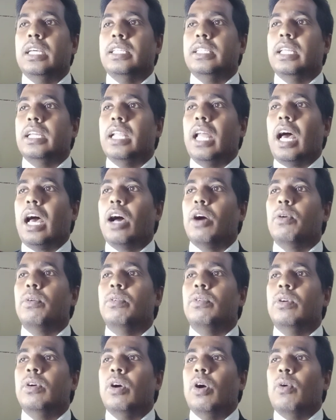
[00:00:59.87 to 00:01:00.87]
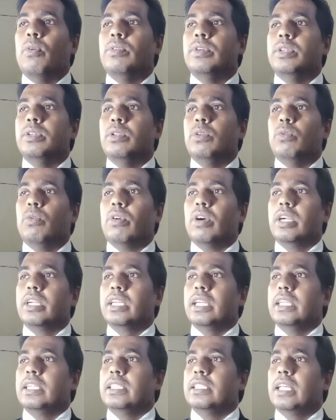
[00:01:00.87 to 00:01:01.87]
Then how we will
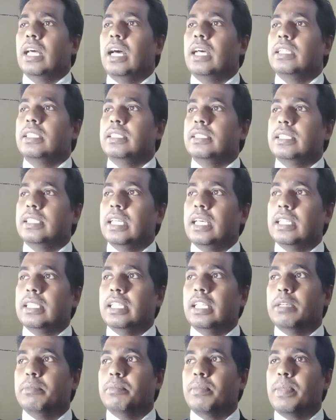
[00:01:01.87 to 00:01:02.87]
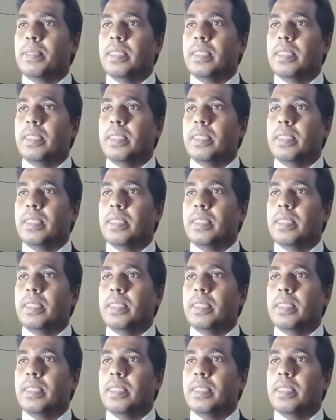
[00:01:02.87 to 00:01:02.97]
work and understand them?